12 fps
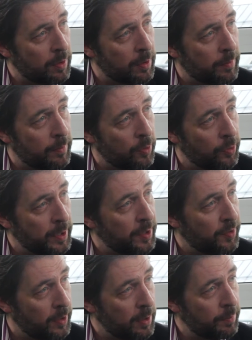
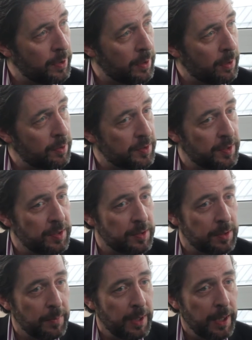already set up in our
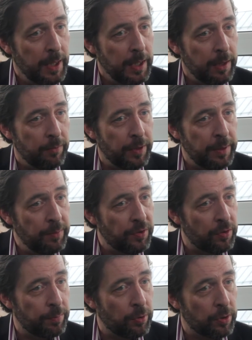system. We even
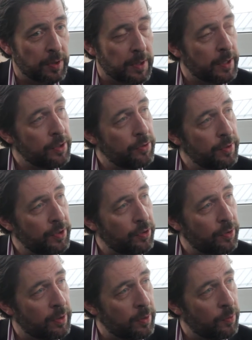support
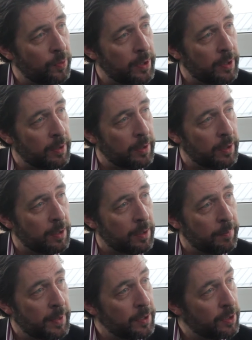countries
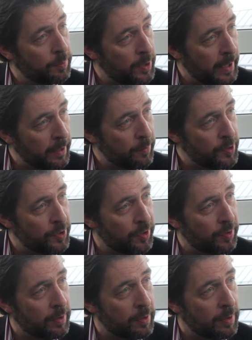where multiple
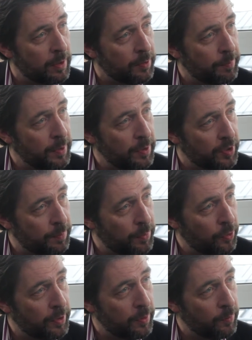languages are being
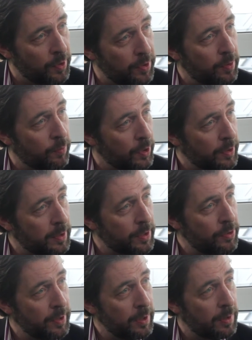spoken within one
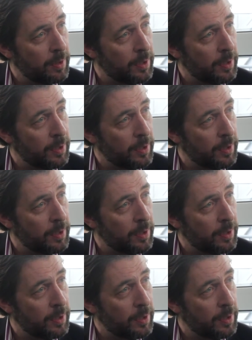country,